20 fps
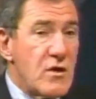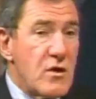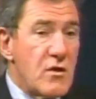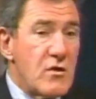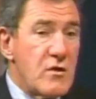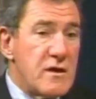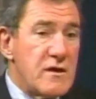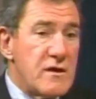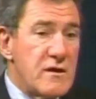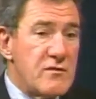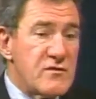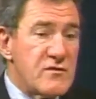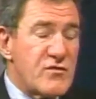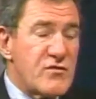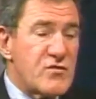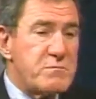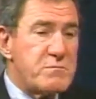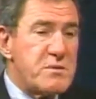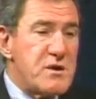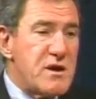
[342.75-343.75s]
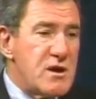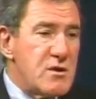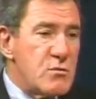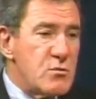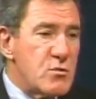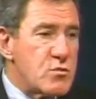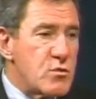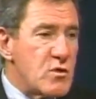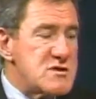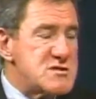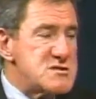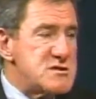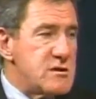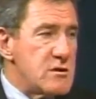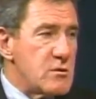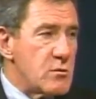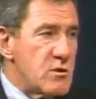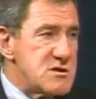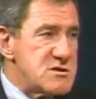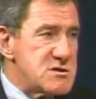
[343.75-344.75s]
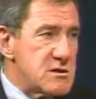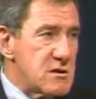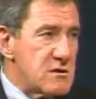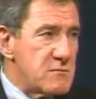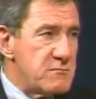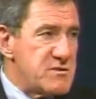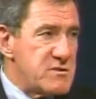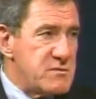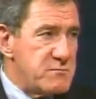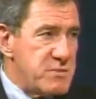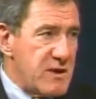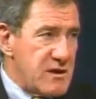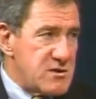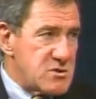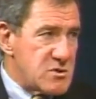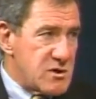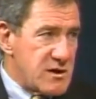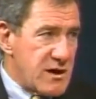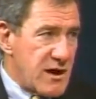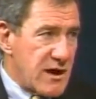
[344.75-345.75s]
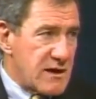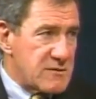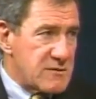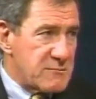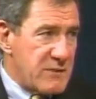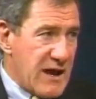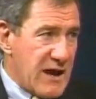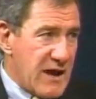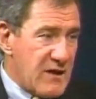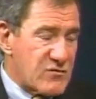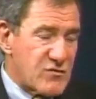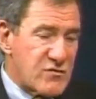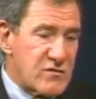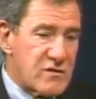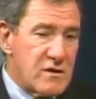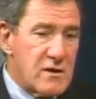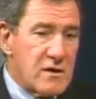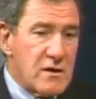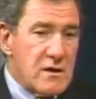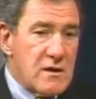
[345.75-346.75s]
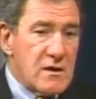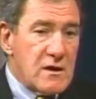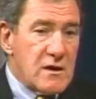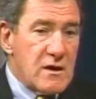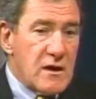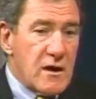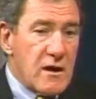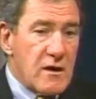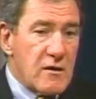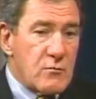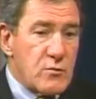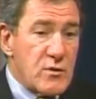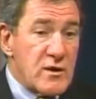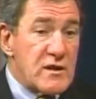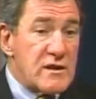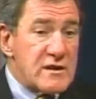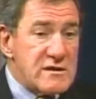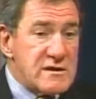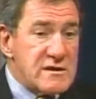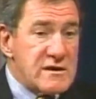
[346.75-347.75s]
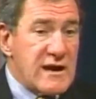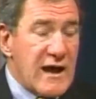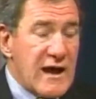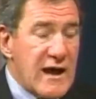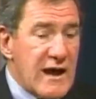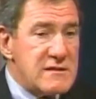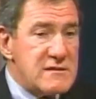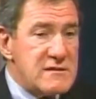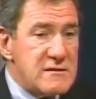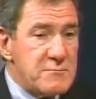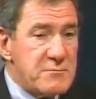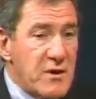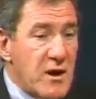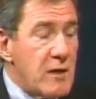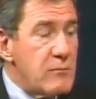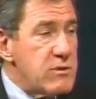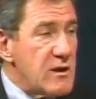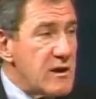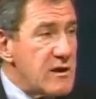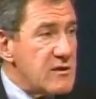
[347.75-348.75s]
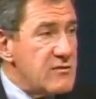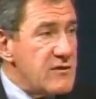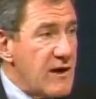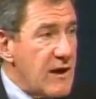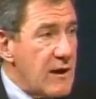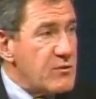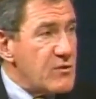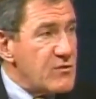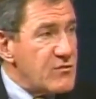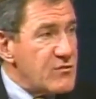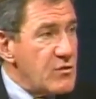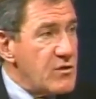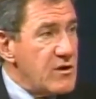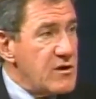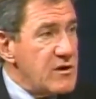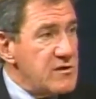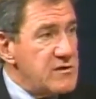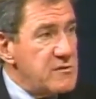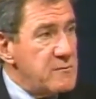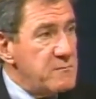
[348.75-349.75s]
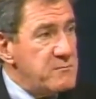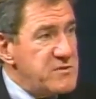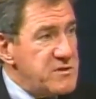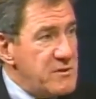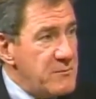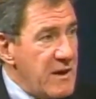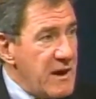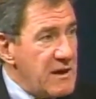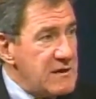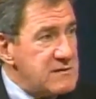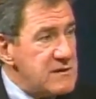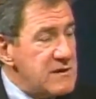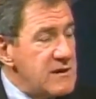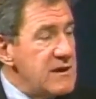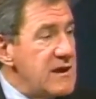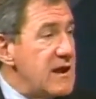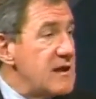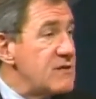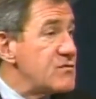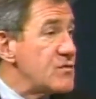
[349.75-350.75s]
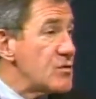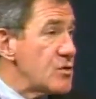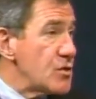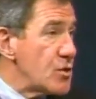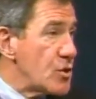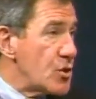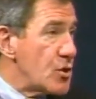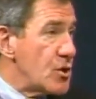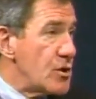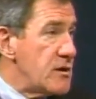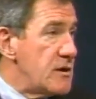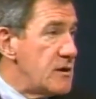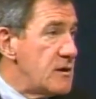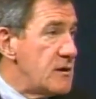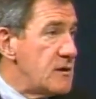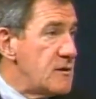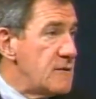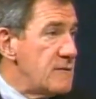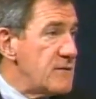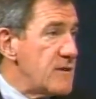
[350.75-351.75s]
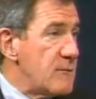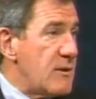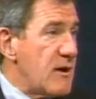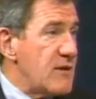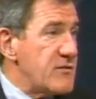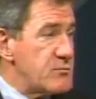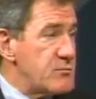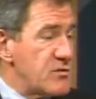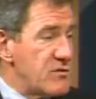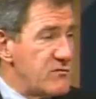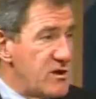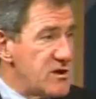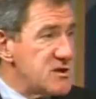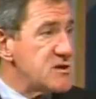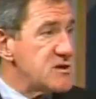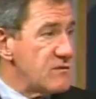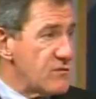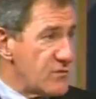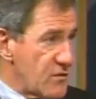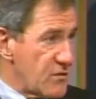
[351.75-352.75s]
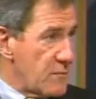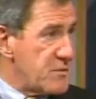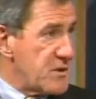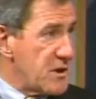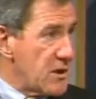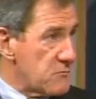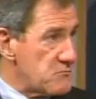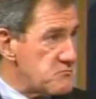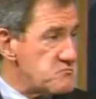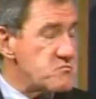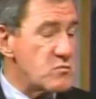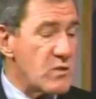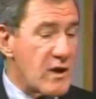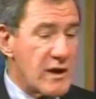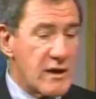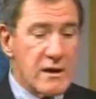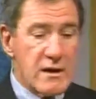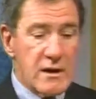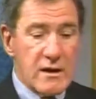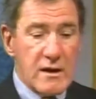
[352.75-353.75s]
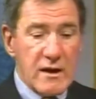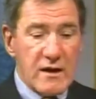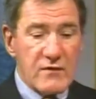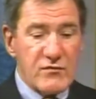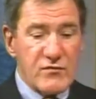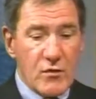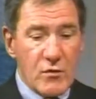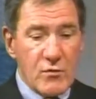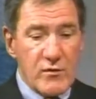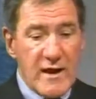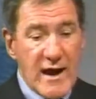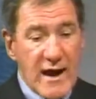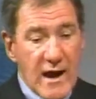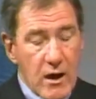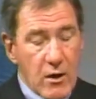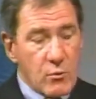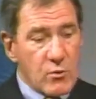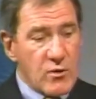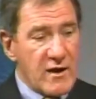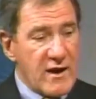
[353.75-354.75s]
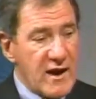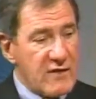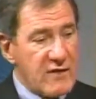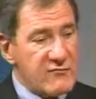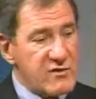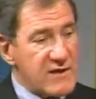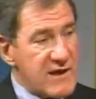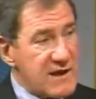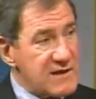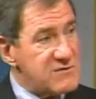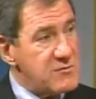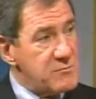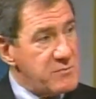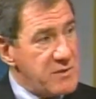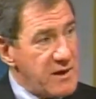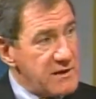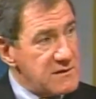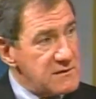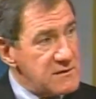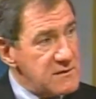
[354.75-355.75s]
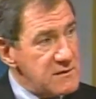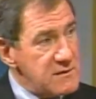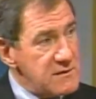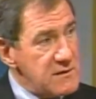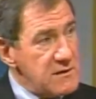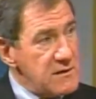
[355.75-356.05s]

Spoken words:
So the speed with which the original Patriot Act passed really denied the public the opportunity to debate and to learn about the provisions of the bill. Right. And so now we're having that debate,